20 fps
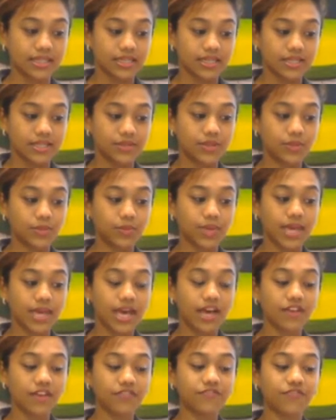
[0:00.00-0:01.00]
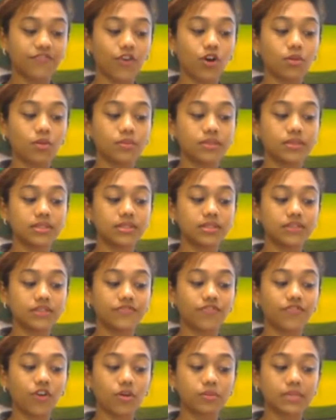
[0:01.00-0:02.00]
Then we have
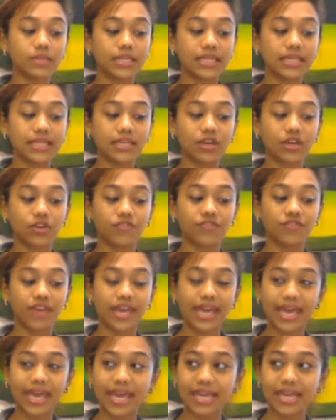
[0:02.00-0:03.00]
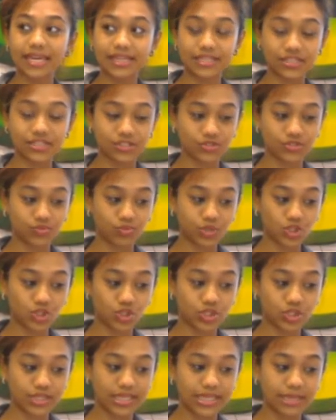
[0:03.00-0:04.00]
formerly of Haley's,
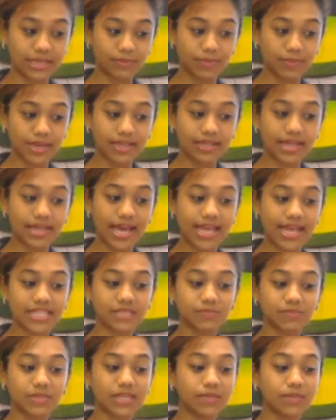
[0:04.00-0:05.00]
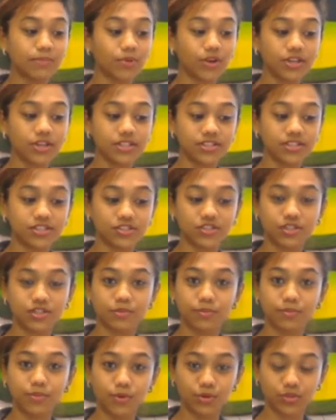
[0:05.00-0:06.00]
Richard Ebell has been appointed to the
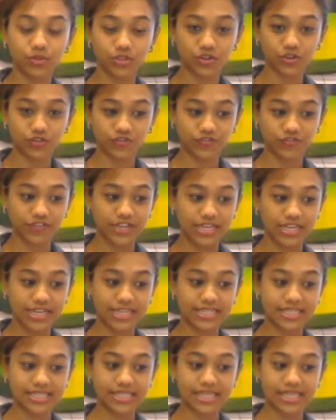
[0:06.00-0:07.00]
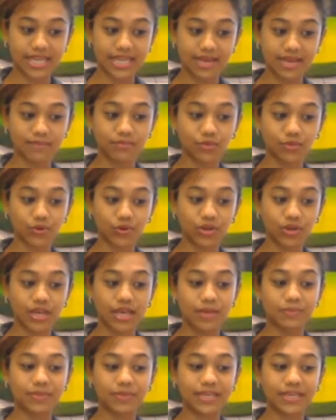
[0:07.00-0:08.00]
board of Finlay's Colombo
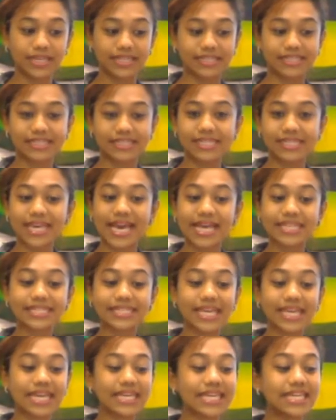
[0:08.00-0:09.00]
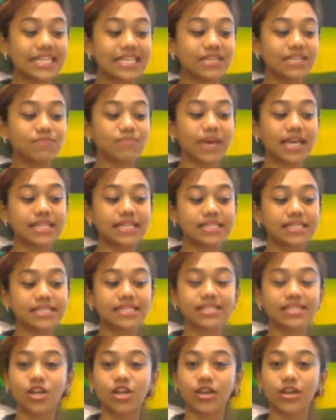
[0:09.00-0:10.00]
PLC as an
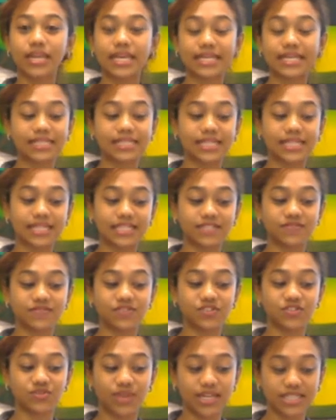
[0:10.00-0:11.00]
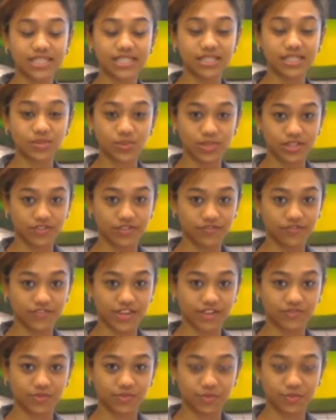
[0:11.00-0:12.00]
independent non-executive director with
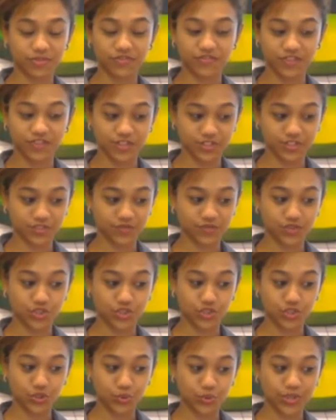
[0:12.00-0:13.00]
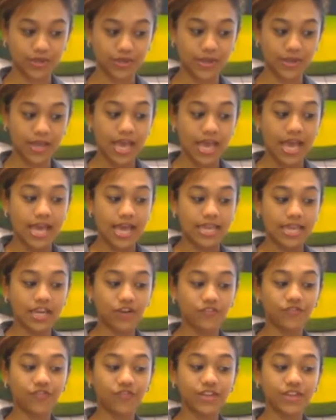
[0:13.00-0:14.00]
effect from the 1st of June. Now,
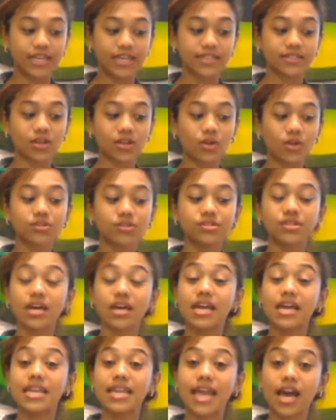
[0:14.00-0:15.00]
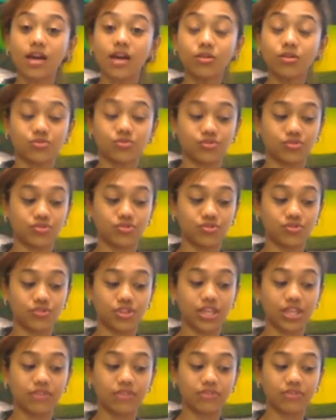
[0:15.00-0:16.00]
Finlay's also announced
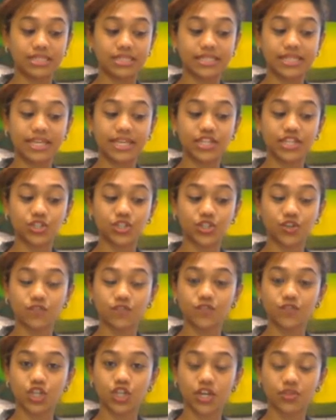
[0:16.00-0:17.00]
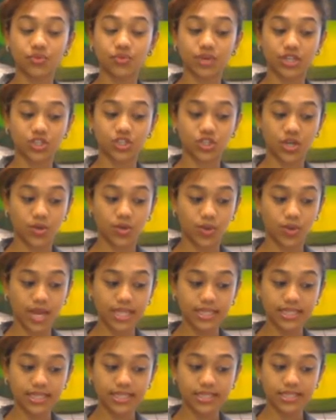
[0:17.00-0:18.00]
the resignation of Chandra
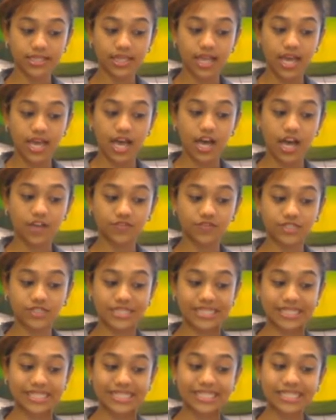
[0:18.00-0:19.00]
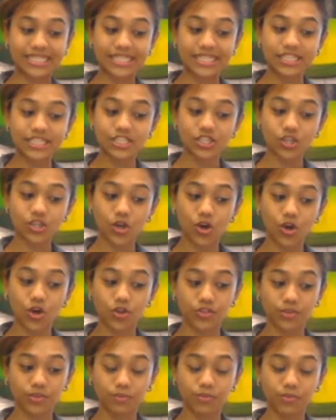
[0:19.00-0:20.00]
Jaratna after a stint
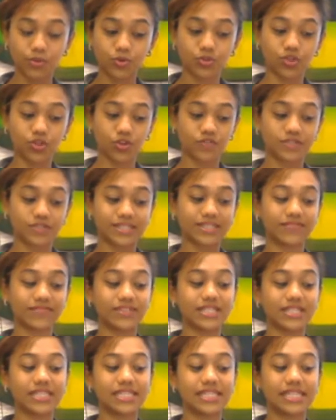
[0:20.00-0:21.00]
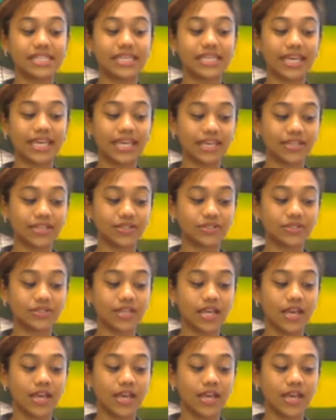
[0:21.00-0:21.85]
on the board of 17 years.